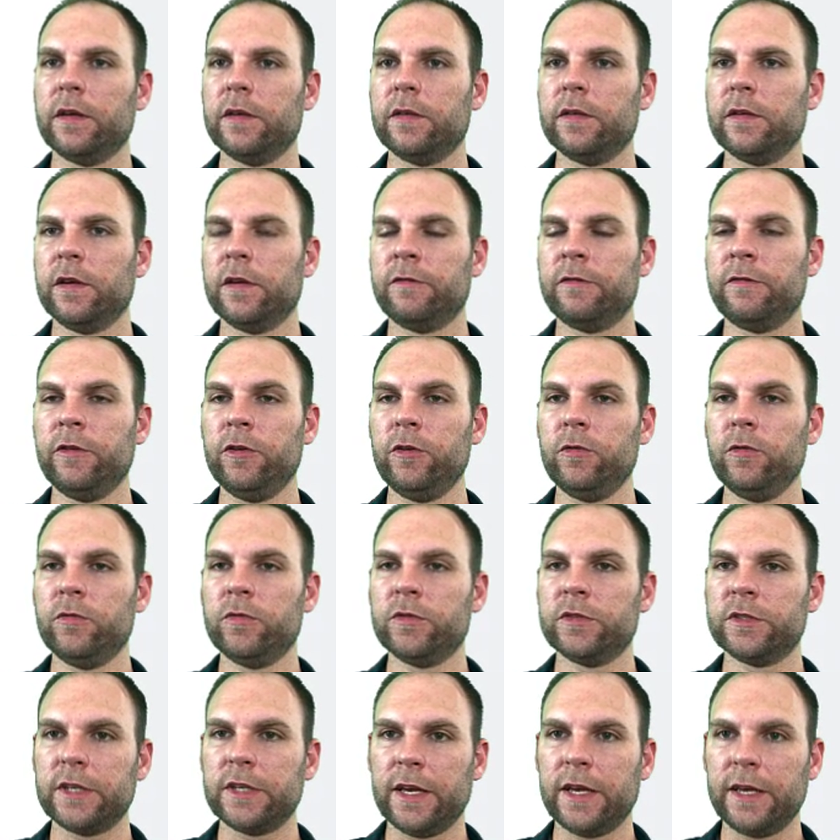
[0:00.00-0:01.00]
a few
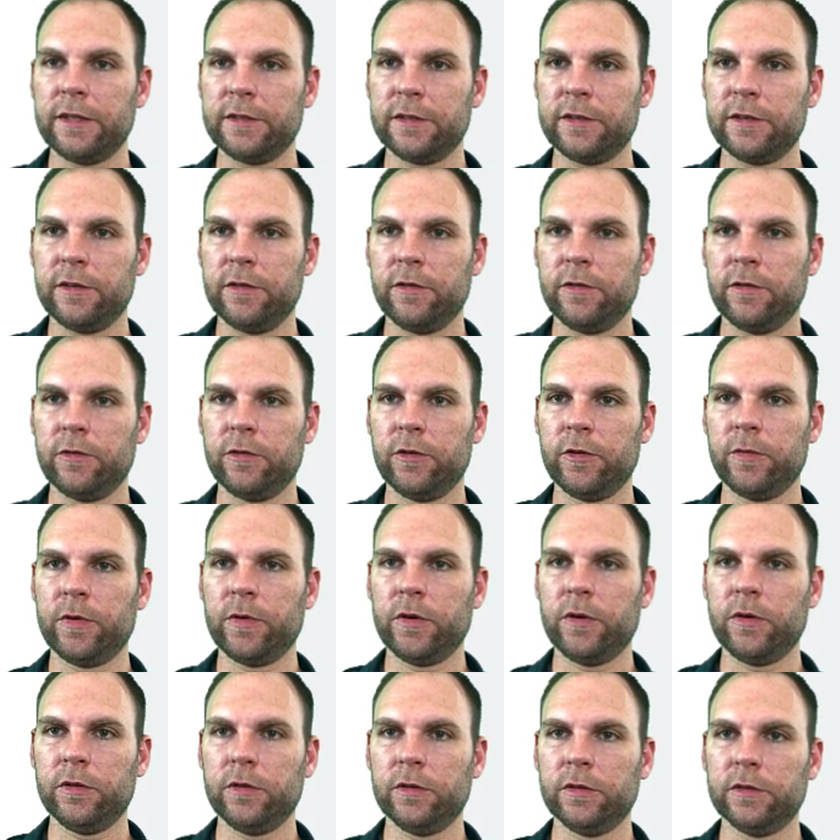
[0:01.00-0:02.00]
sites to the group
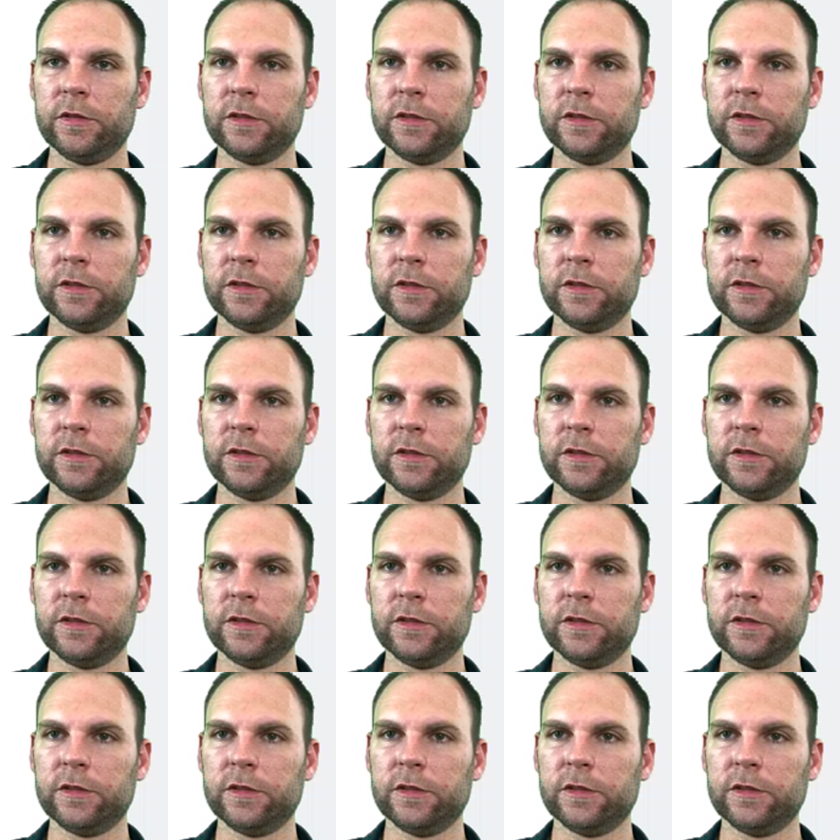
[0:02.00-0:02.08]
hold.